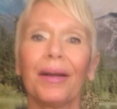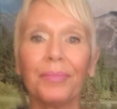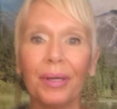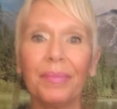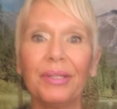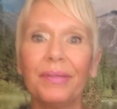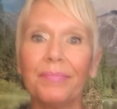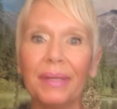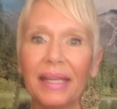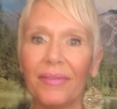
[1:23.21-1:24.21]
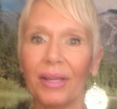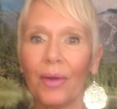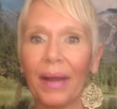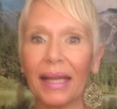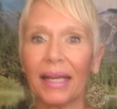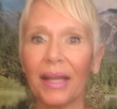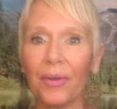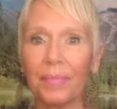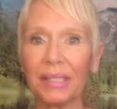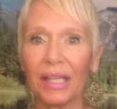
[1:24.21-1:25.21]
I'm going to be giving away
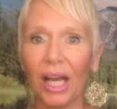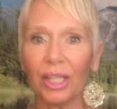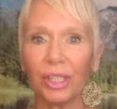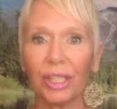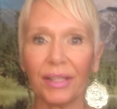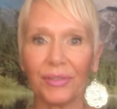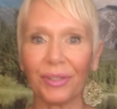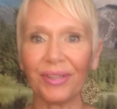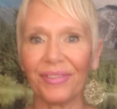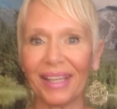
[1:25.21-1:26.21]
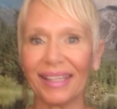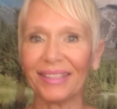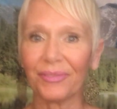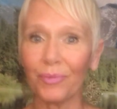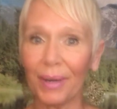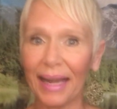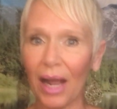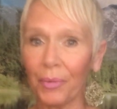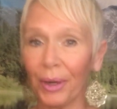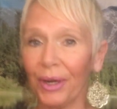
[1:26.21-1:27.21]
another massage gift certificate, 1
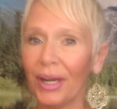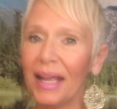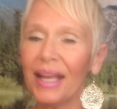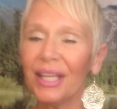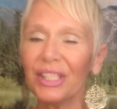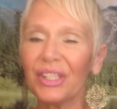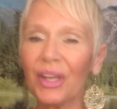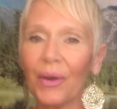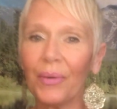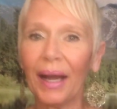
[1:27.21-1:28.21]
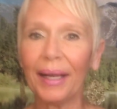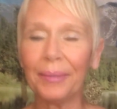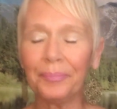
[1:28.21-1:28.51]
hour. So